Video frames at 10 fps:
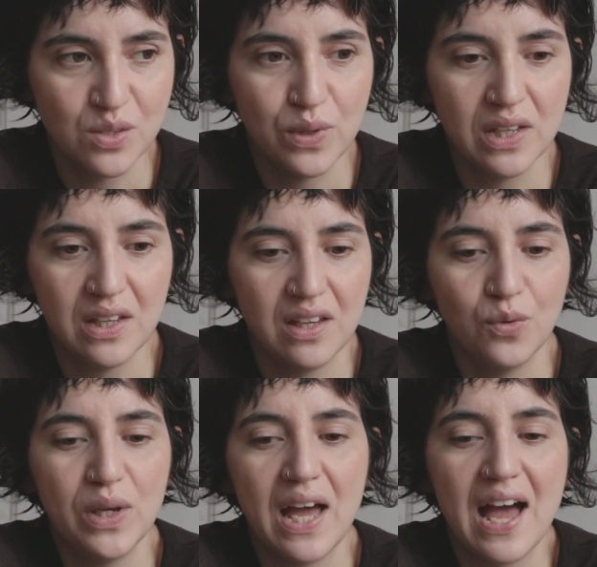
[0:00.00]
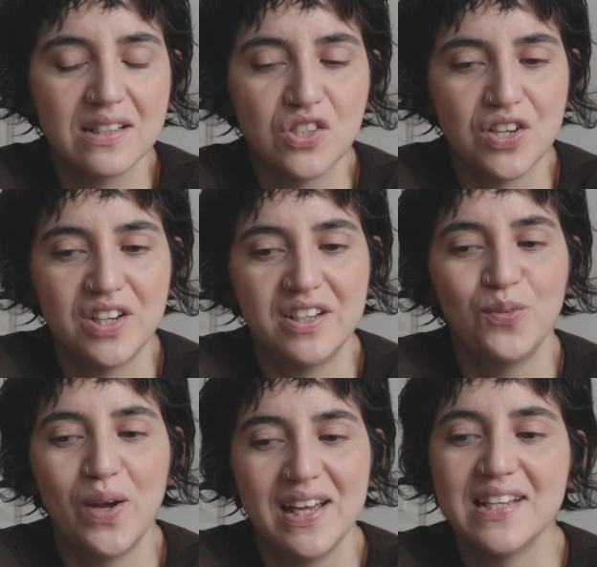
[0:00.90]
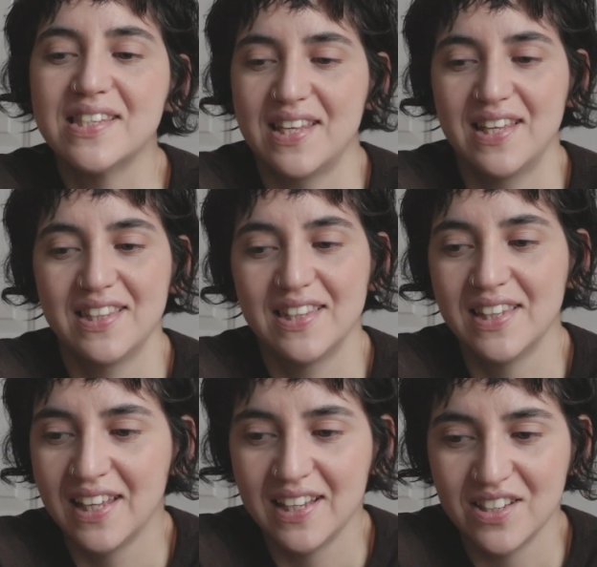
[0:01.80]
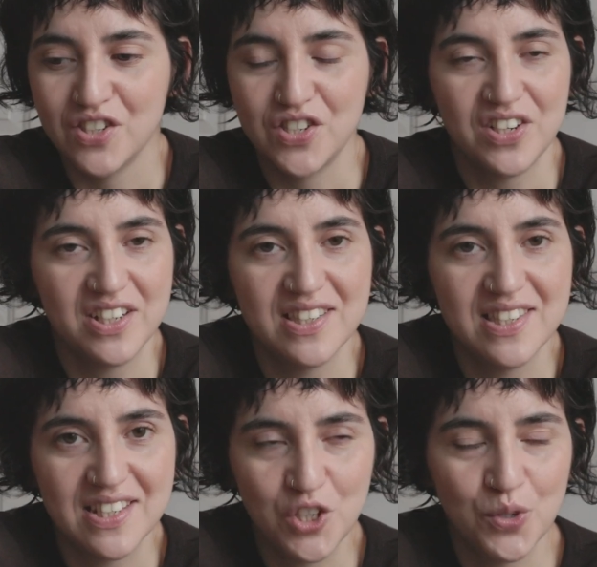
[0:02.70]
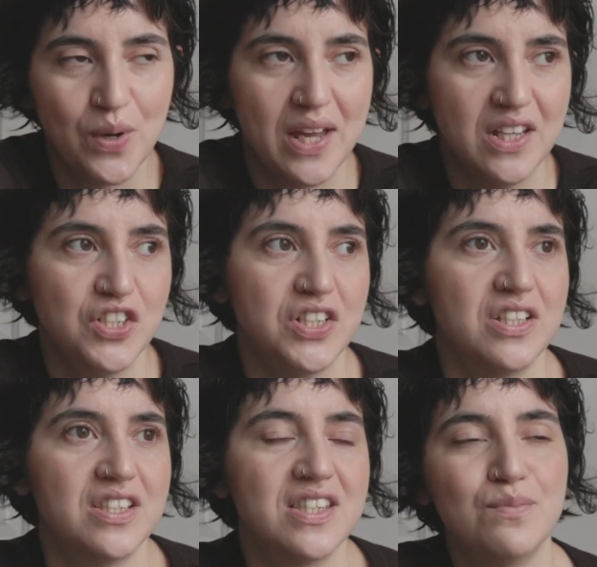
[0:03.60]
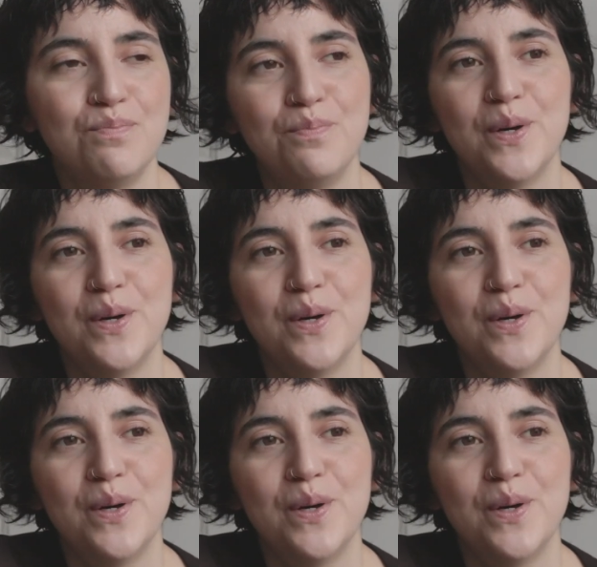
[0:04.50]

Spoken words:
We act certain ways in certain situations,